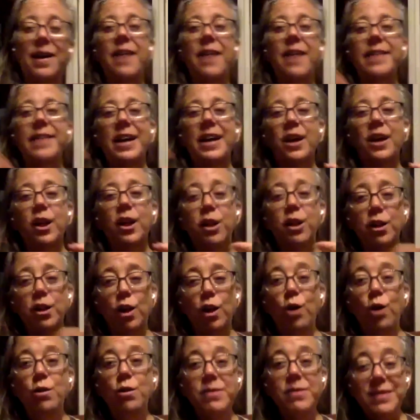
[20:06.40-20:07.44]
and then
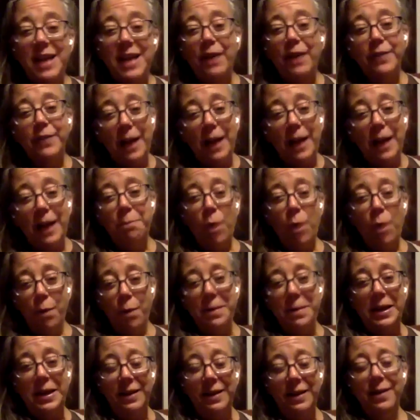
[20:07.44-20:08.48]
closed out that
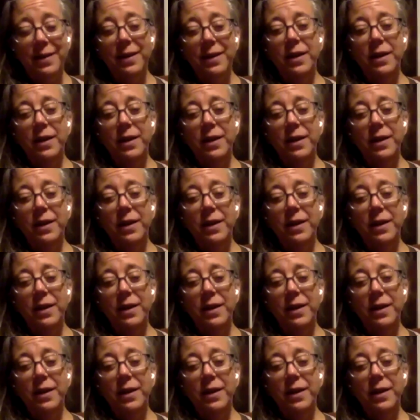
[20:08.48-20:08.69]
moment,